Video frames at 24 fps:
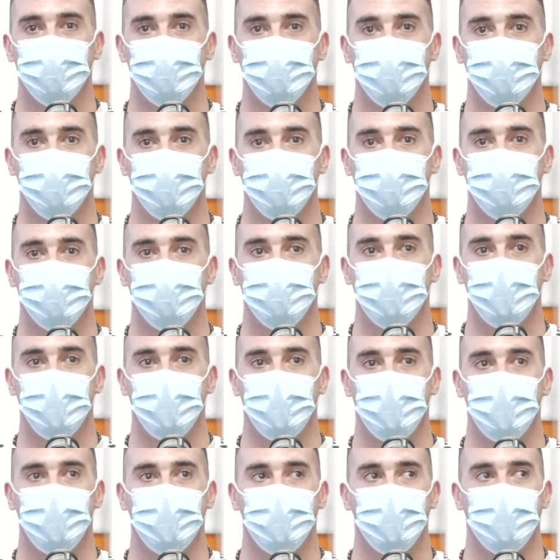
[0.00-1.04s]

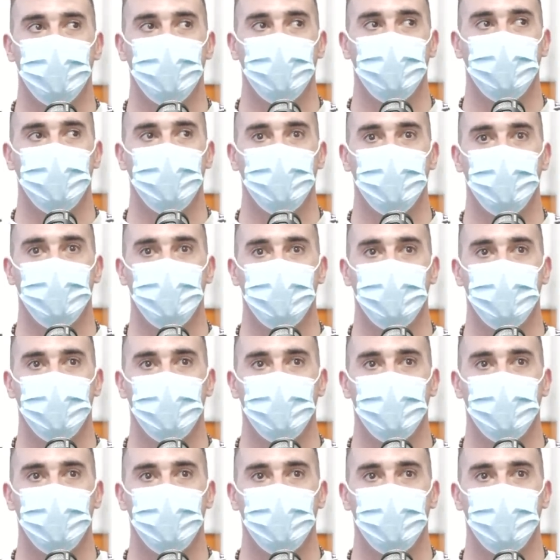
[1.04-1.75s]
[no speech]